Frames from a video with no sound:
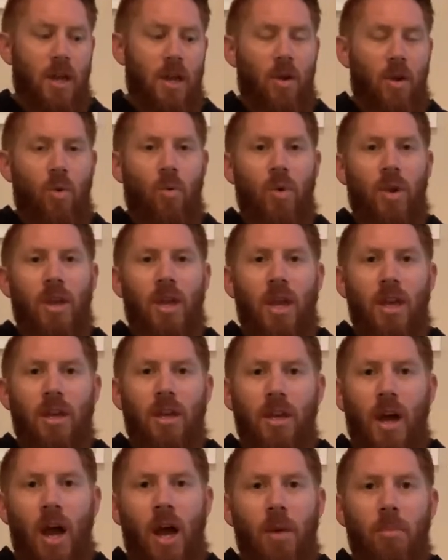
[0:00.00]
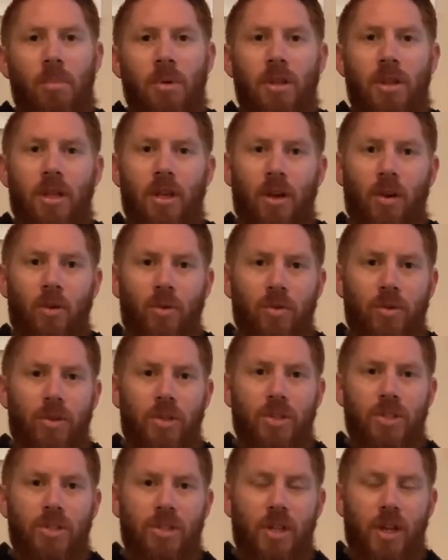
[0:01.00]
We cannot be the older
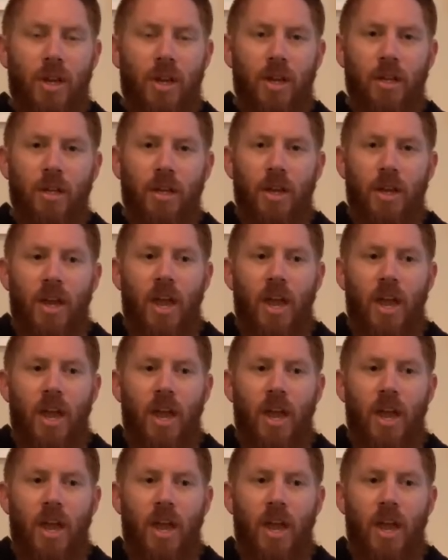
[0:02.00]
son